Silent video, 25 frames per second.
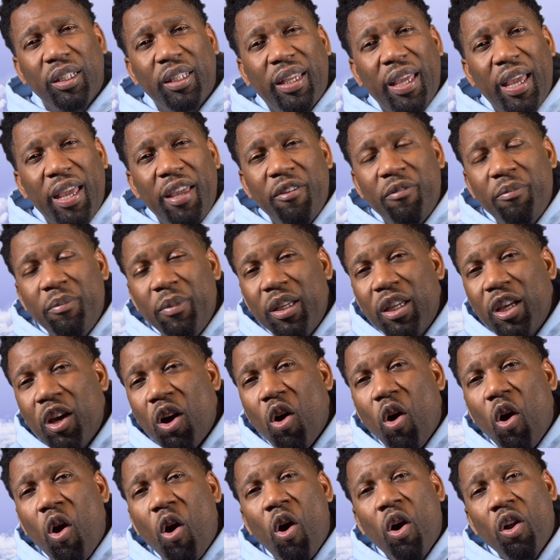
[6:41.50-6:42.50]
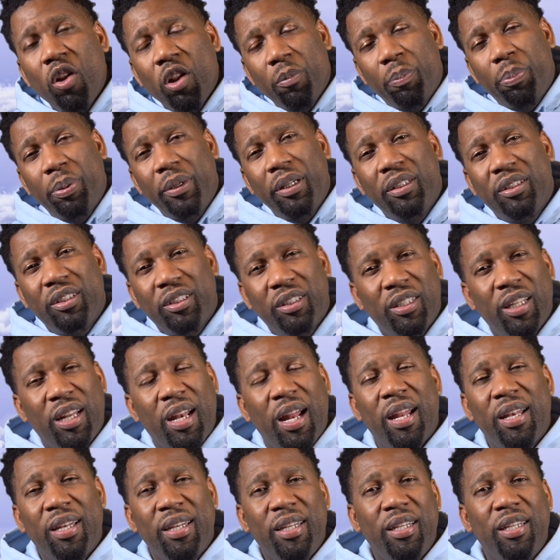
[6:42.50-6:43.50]
gave me all the pieces that
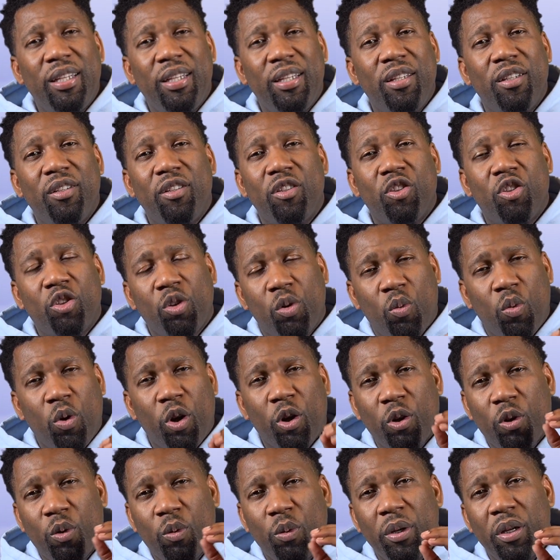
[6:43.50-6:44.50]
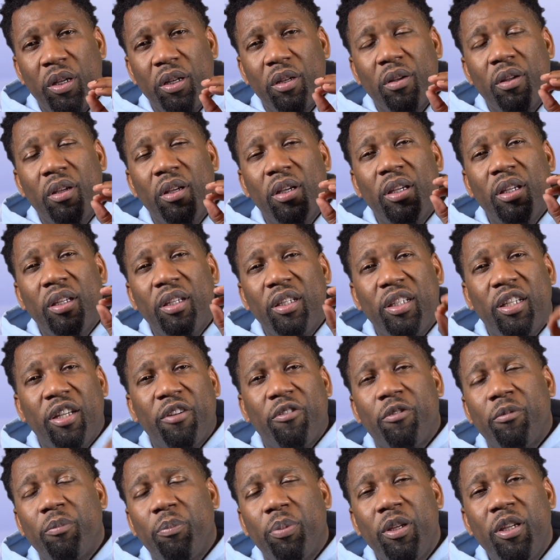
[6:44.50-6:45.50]
I need to work with
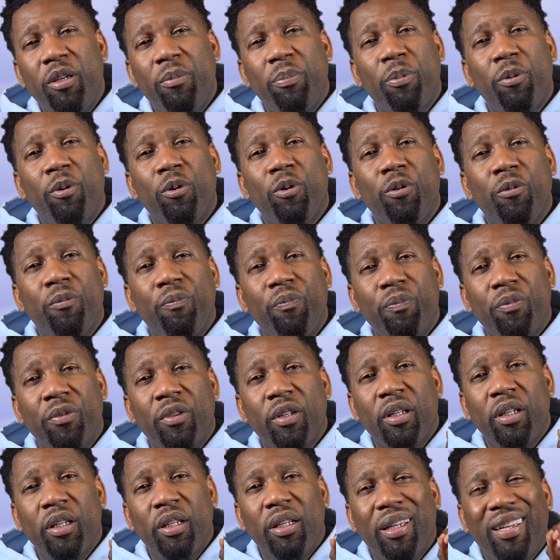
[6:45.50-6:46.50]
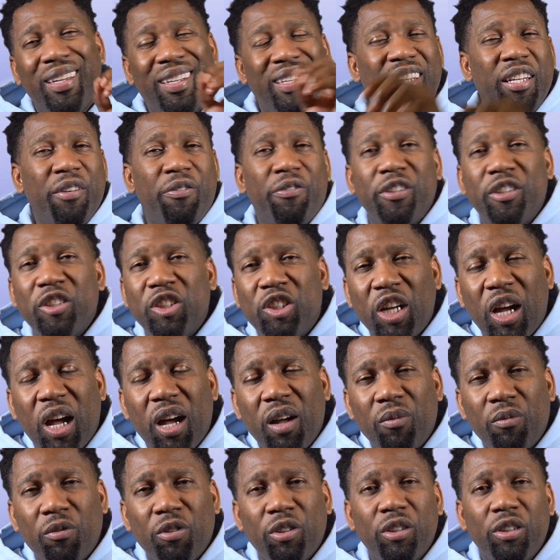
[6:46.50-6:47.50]
different people in different
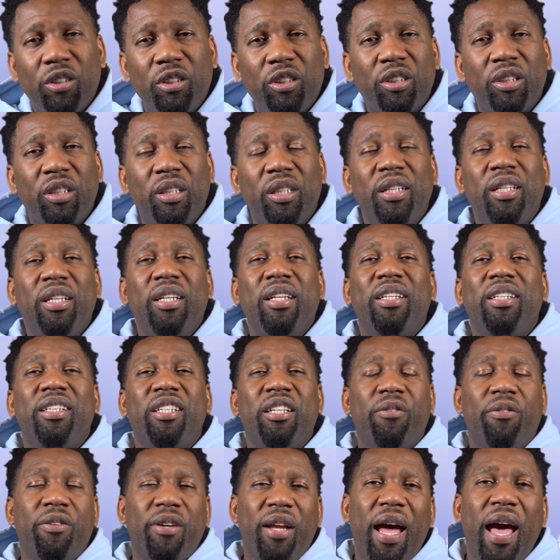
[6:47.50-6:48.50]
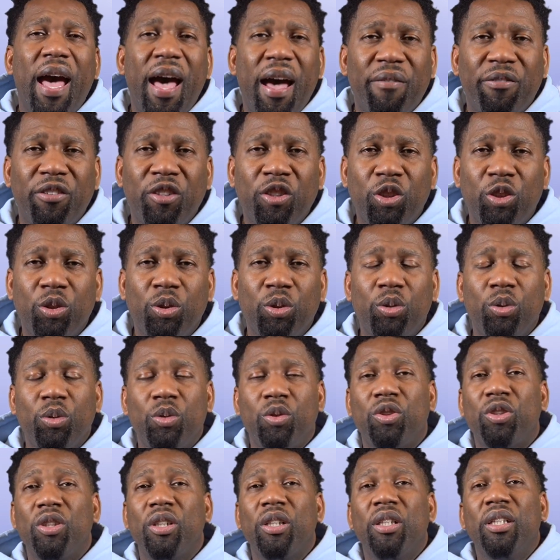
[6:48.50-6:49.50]
genres, different
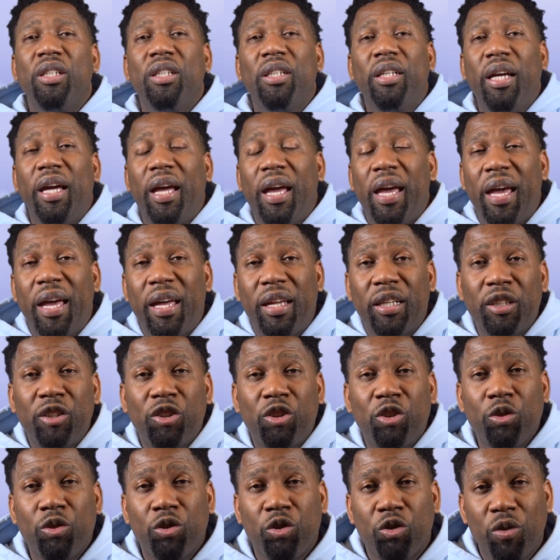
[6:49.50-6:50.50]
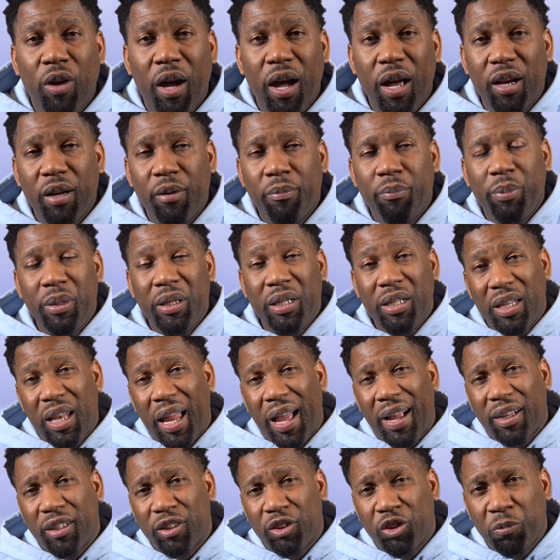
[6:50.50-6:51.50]
avenues, and to try to be
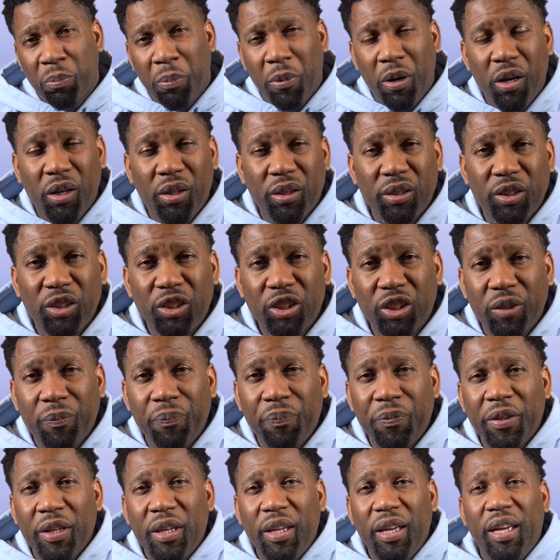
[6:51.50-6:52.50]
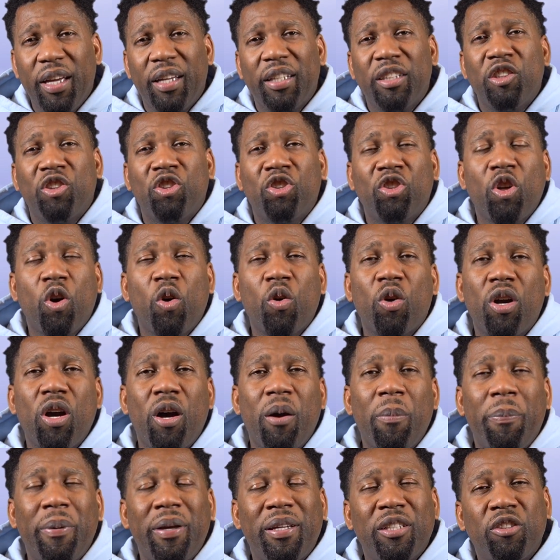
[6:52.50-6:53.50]
like a sponge and soak
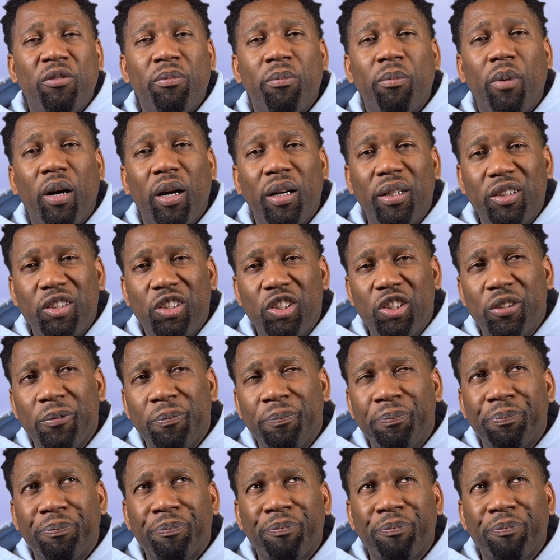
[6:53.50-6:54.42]
up as much